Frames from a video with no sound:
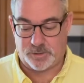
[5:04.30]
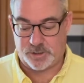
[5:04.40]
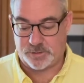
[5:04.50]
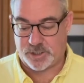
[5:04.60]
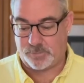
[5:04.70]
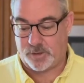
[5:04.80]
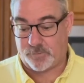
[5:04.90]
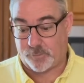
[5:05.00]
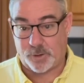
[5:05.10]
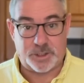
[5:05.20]
to some of the
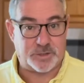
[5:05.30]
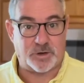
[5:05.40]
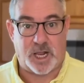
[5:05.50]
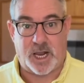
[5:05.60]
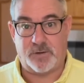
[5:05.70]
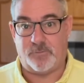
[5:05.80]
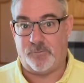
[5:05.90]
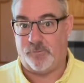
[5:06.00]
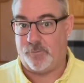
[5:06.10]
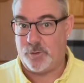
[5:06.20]
freeze dried
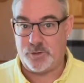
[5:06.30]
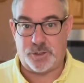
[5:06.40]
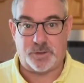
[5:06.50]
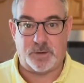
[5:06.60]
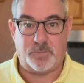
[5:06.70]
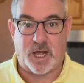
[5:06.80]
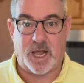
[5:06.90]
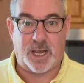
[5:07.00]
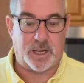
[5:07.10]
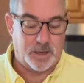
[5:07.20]
foods you can
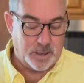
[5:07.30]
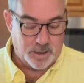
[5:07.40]
buy.